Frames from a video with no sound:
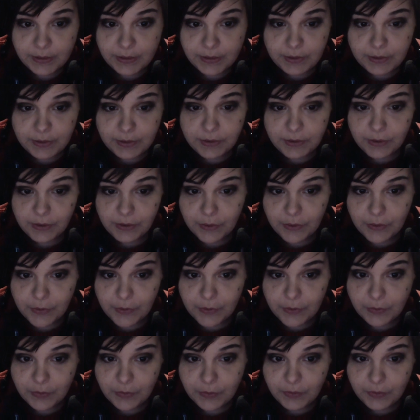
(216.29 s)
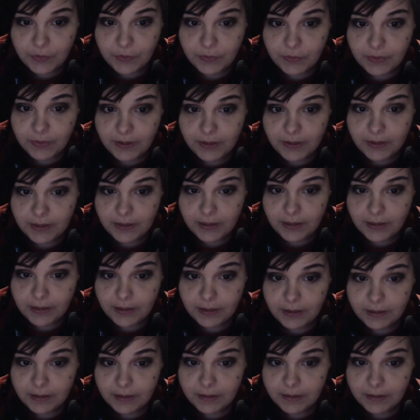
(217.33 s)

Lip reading: So, yeah.